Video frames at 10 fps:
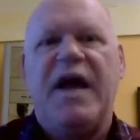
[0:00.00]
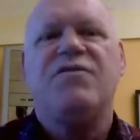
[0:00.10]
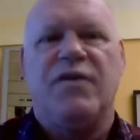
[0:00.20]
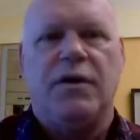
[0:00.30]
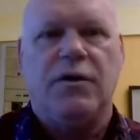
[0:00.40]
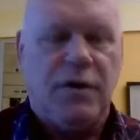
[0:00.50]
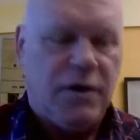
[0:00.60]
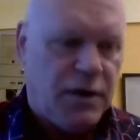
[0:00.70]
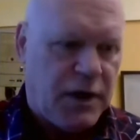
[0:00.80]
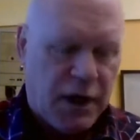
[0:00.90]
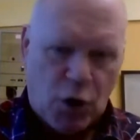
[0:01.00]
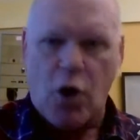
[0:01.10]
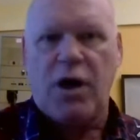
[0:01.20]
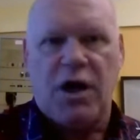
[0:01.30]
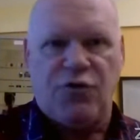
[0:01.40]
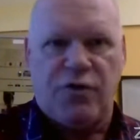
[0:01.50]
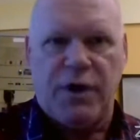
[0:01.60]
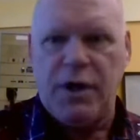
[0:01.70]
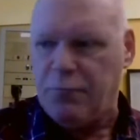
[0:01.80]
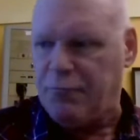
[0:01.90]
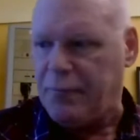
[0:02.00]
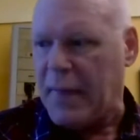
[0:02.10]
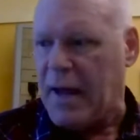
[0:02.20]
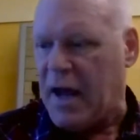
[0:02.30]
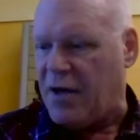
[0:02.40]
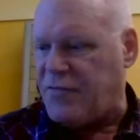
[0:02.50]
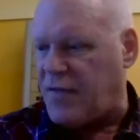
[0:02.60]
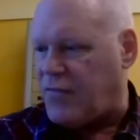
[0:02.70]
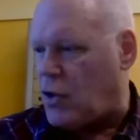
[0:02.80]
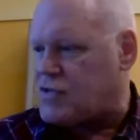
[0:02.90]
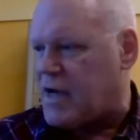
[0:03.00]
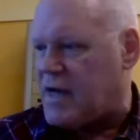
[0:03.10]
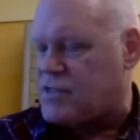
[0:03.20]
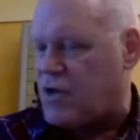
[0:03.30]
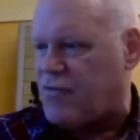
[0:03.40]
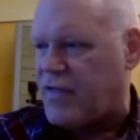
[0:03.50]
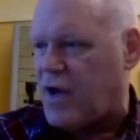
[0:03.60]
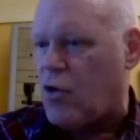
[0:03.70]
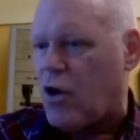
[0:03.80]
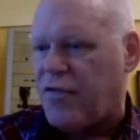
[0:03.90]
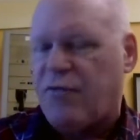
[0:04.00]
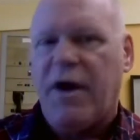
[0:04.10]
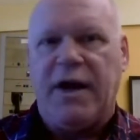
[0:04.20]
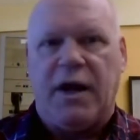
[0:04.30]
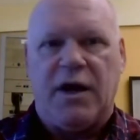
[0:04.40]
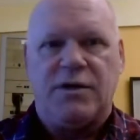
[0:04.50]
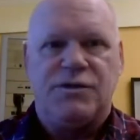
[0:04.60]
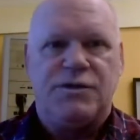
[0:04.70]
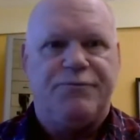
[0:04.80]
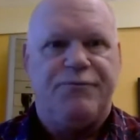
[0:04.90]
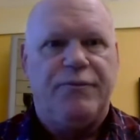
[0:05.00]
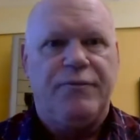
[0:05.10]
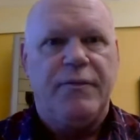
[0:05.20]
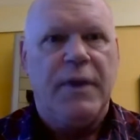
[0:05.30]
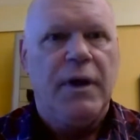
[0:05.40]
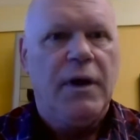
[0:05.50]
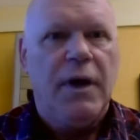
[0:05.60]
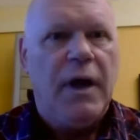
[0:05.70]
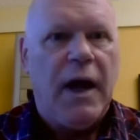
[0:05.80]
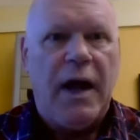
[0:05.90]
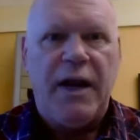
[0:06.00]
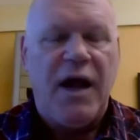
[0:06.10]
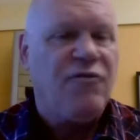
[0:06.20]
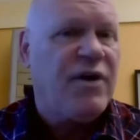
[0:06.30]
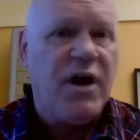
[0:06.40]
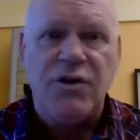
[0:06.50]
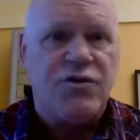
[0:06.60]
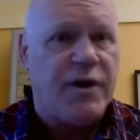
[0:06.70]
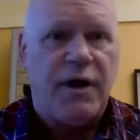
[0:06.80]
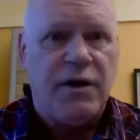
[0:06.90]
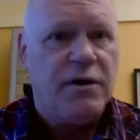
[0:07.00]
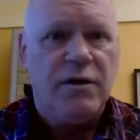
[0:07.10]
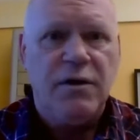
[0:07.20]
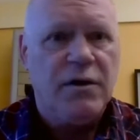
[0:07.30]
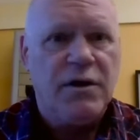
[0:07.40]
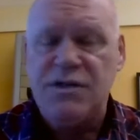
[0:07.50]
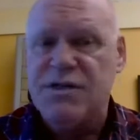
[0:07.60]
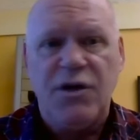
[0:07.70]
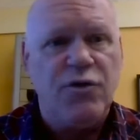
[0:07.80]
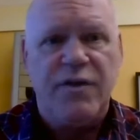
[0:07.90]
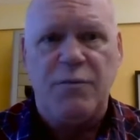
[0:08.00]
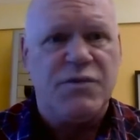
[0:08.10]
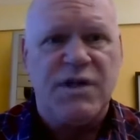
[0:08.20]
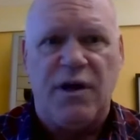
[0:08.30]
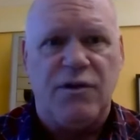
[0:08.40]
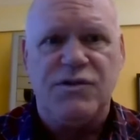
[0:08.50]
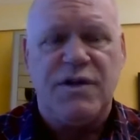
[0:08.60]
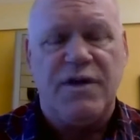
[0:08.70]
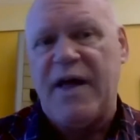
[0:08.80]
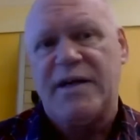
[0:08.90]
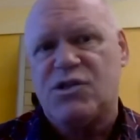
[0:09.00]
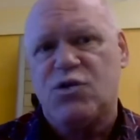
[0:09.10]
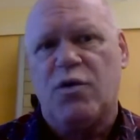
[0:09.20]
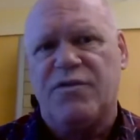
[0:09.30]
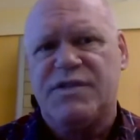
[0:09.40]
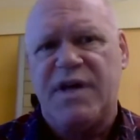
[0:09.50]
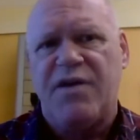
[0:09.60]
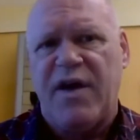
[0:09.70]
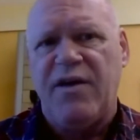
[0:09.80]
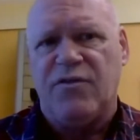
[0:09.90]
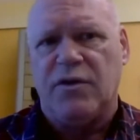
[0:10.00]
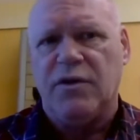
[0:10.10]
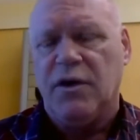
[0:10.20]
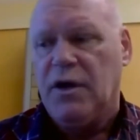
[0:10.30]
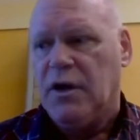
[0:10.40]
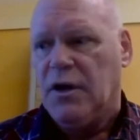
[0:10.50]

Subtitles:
haven in our country. And then those guys over there are threatening us. And every country considered themselves that sort of safe haven,